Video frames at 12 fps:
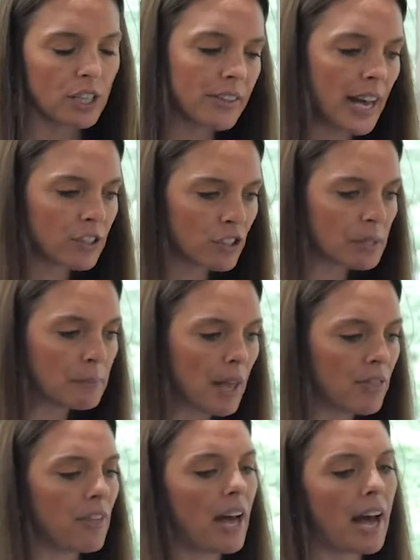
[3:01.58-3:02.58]
And that just
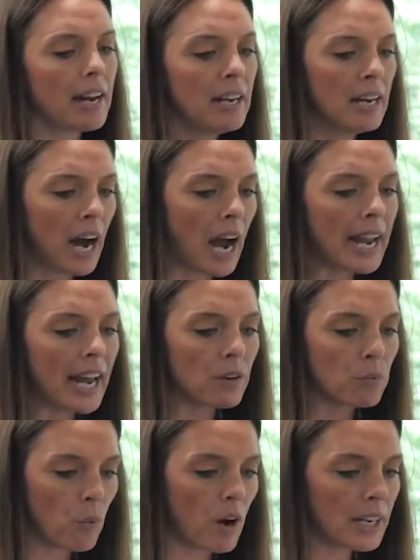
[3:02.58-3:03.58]
meant that I
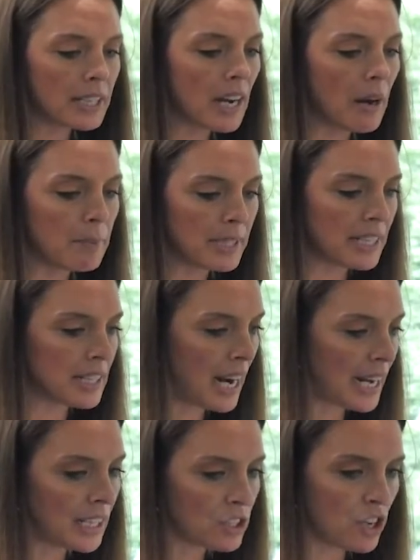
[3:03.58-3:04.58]
had one company that
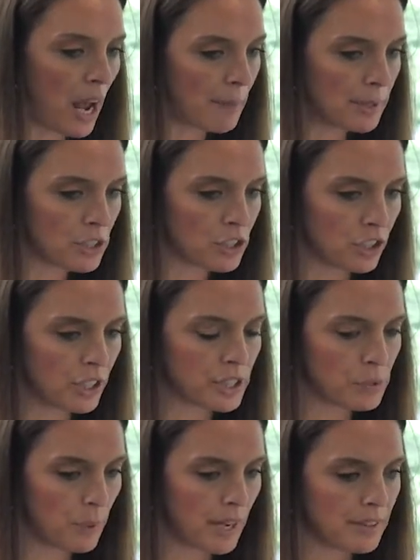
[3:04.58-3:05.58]
I could shop
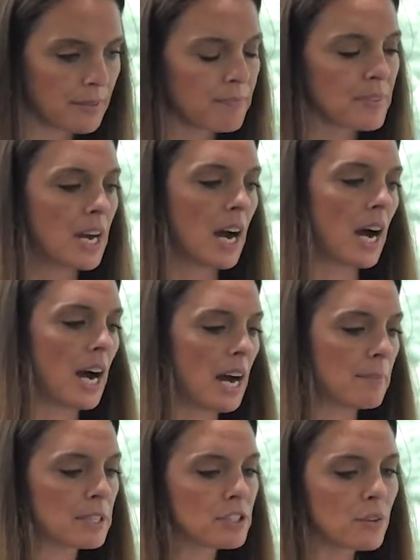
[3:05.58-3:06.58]
insurance with.
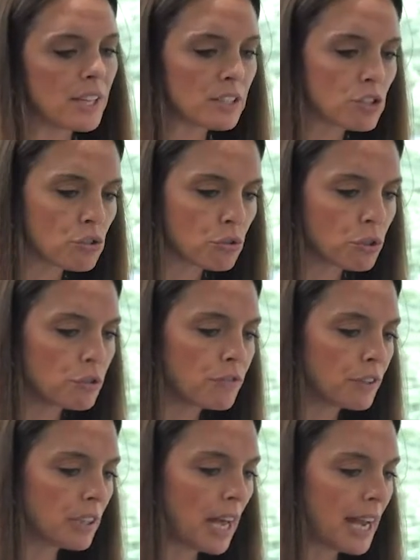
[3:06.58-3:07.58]
And so that's true
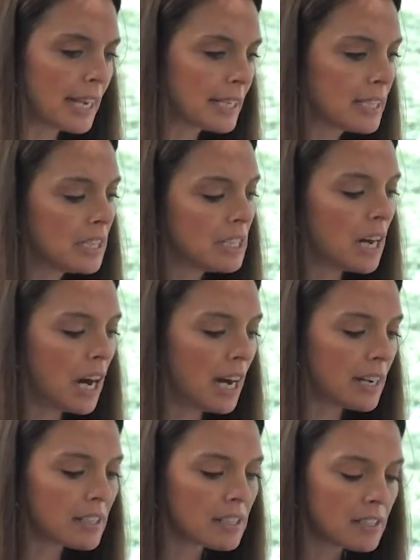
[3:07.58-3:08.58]
for
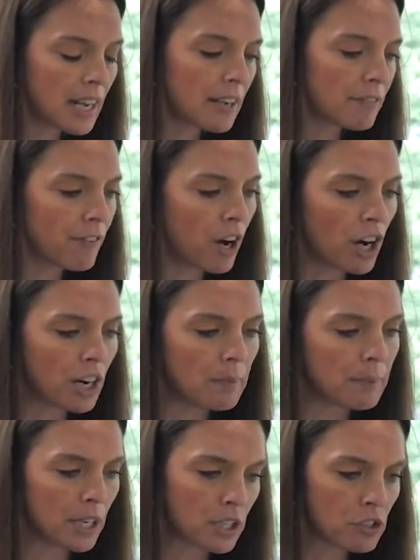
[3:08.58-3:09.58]
State
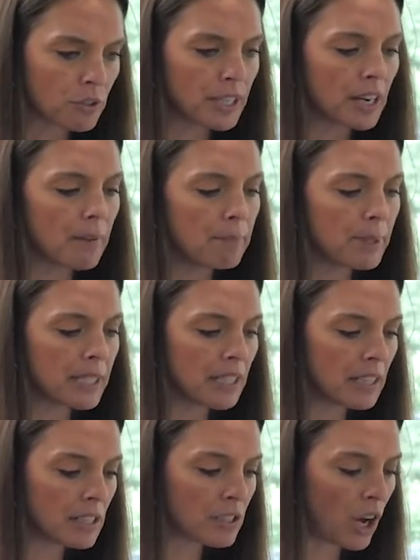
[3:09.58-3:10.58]
Farm, country
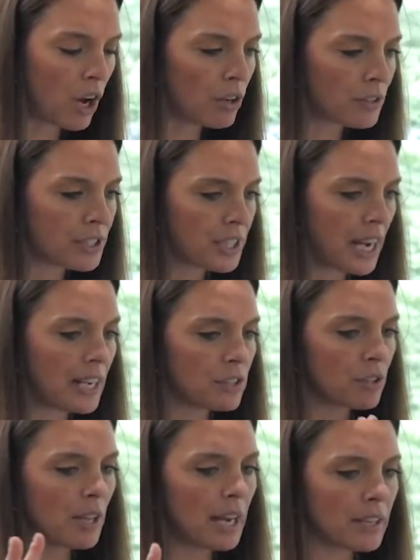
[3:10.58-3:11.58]
companies, Allstate.
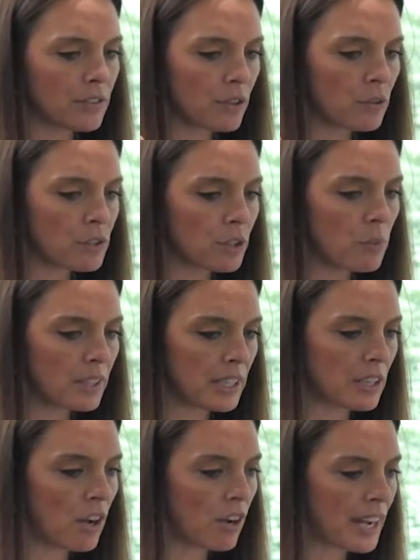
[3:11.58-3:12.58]
So those are what they
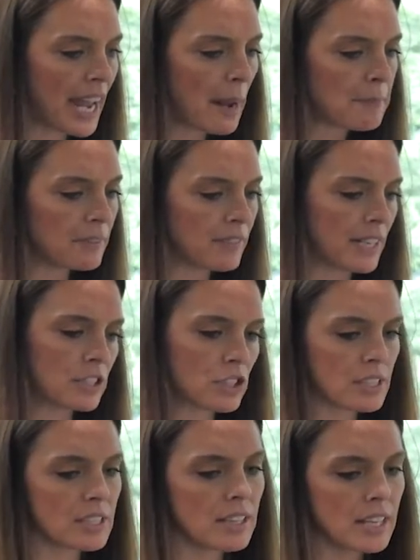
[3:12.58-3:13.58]
call captive
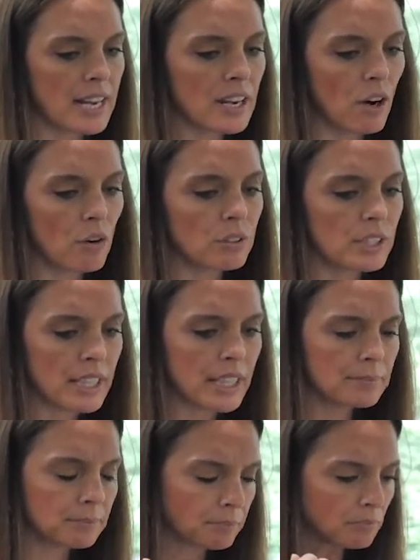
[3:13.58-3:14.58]
agents, and they
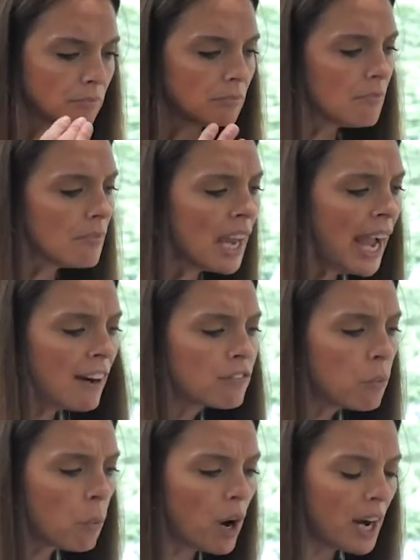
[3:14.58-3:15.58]
only
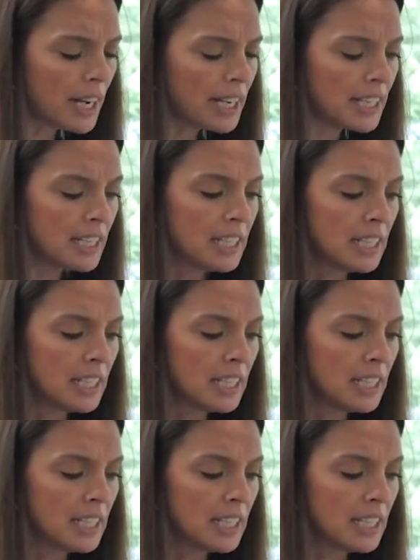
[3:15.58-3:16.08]
have one